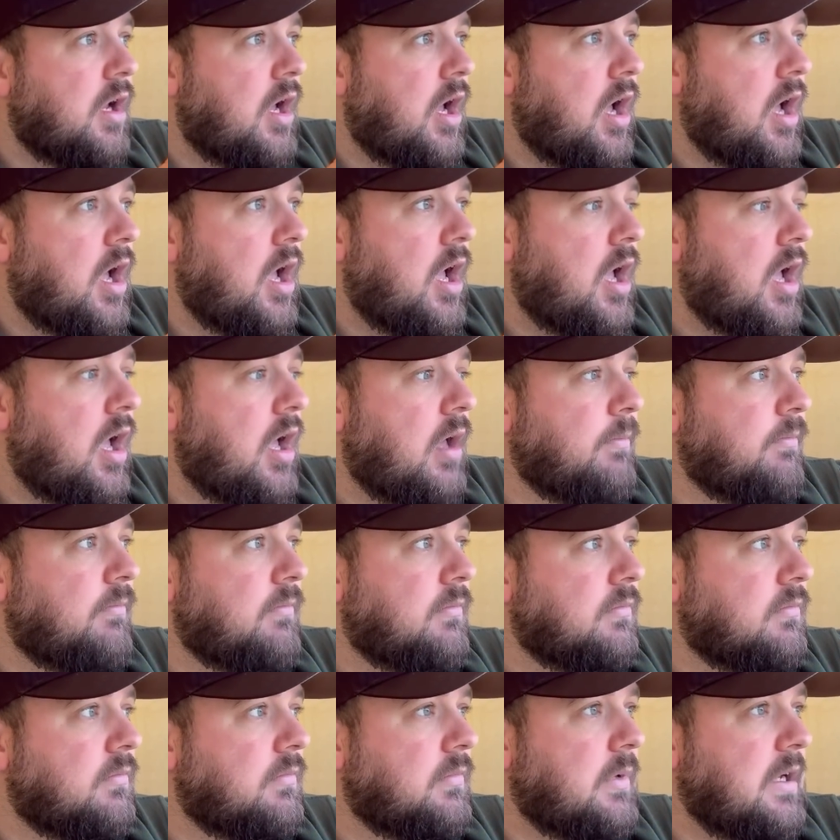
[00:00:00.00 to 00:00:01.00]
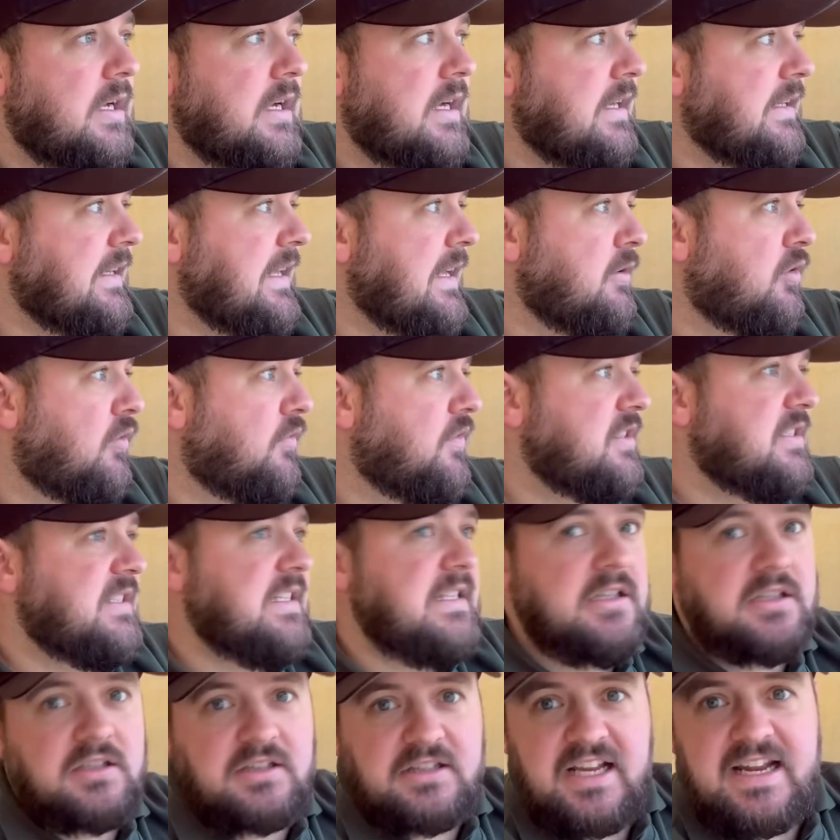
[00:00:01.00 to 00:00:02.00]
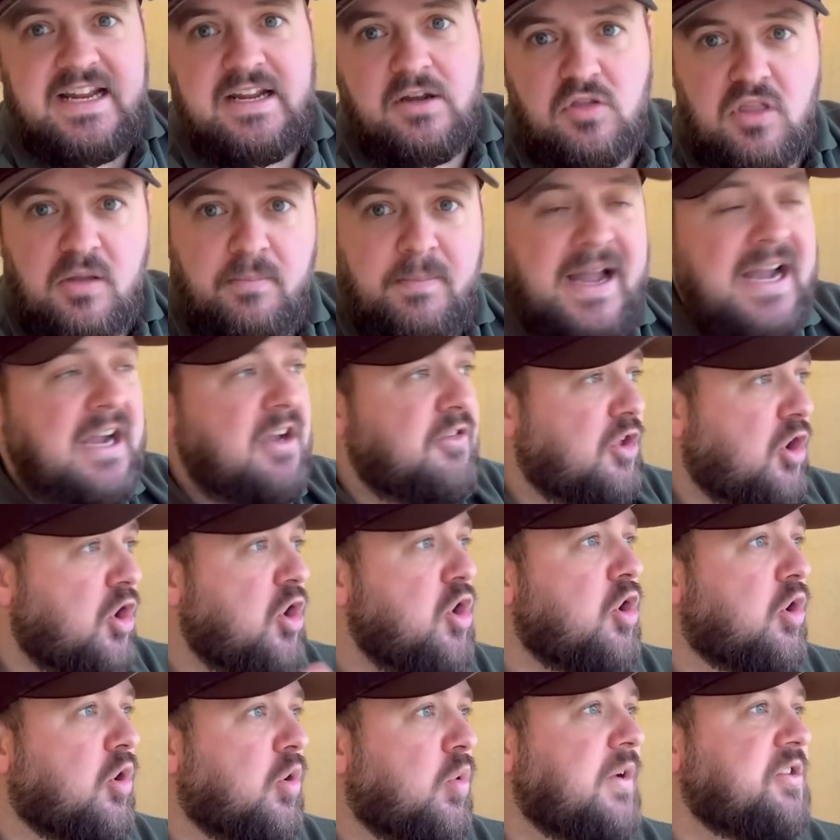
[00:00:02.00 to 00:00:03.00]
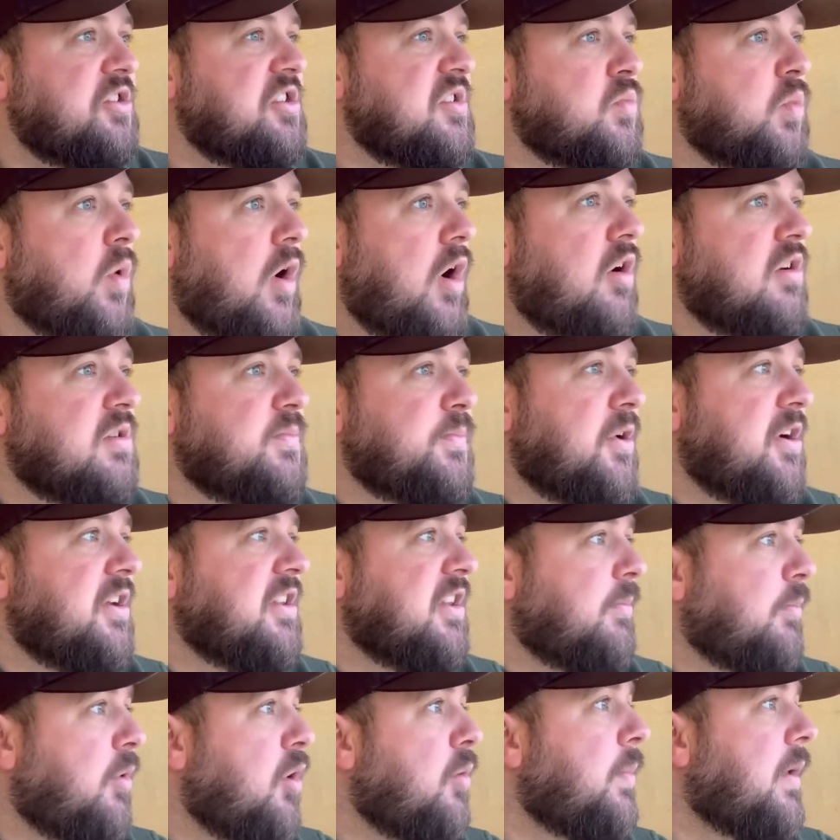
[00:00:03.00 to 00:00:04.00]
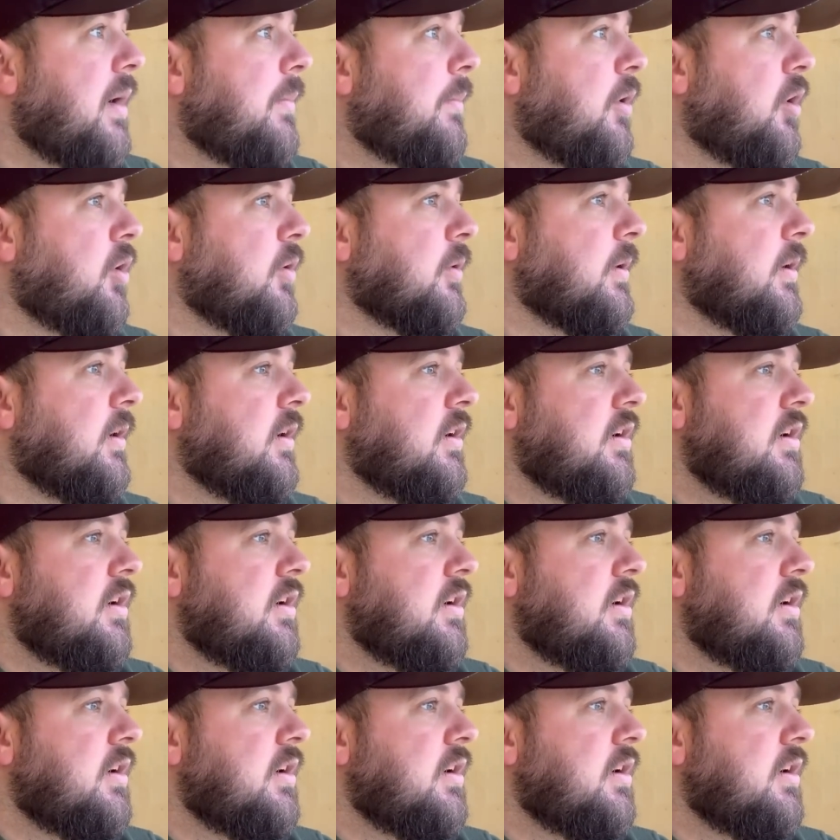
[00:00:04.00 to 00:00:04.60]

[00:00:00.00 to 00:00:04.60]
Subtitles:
and then obviously the D on the back of the hook, which is what I was putting the pop-up on.